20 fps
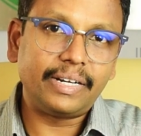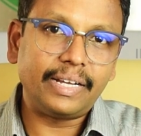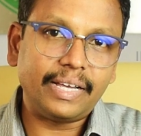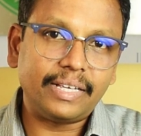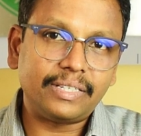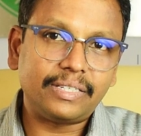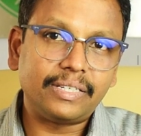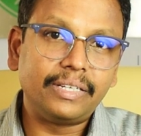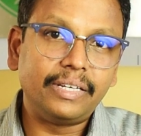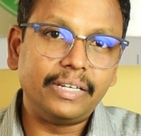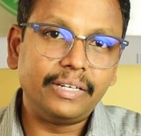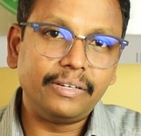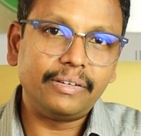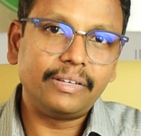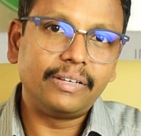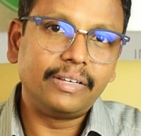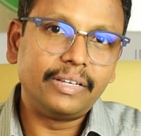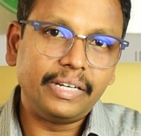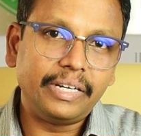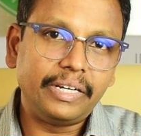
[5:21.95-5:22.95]
as an
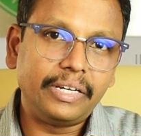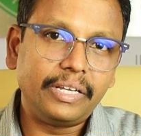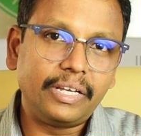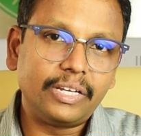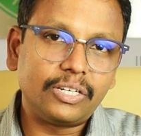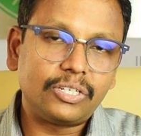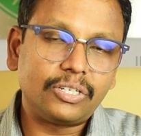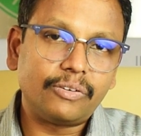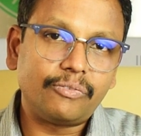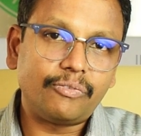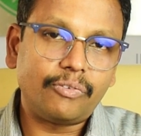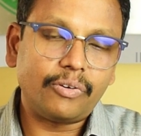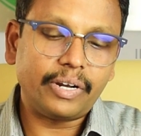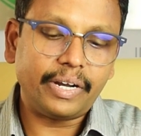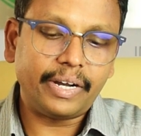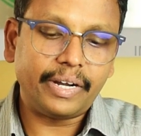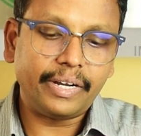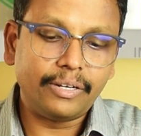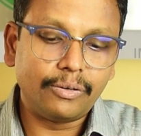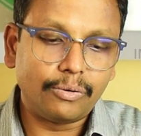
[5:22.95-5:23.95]
indication for
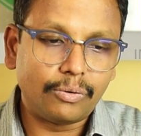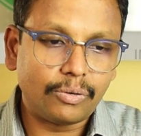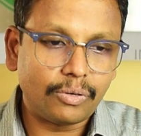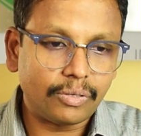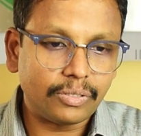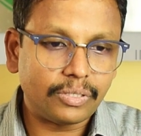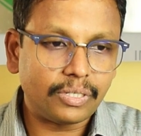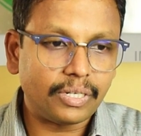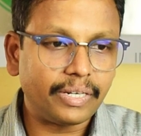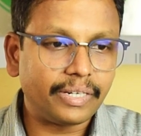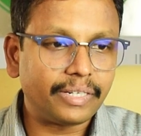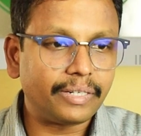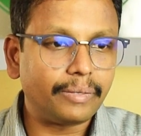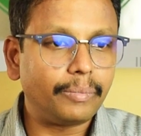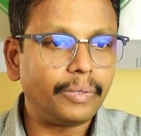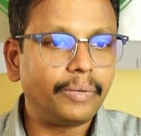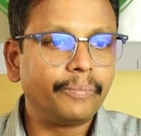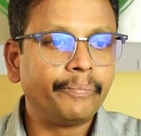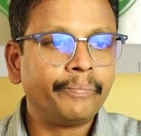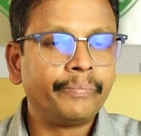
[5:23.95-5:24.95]

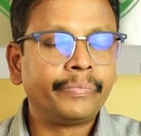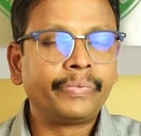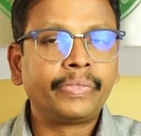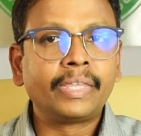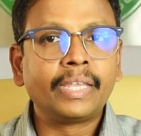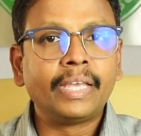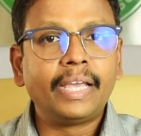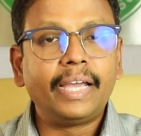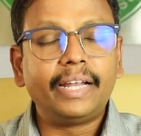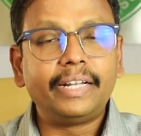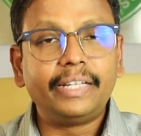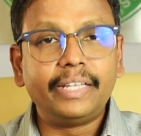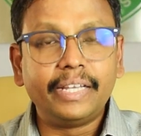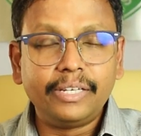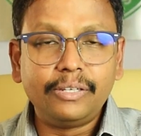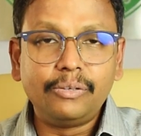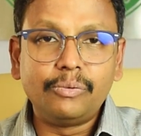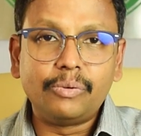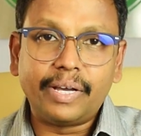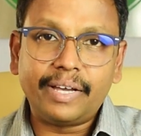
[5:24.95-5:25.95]
adenotonsillectomy. And then
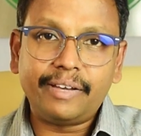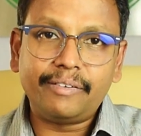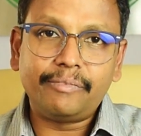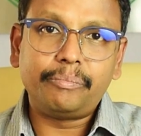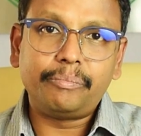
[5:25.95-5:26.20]
you have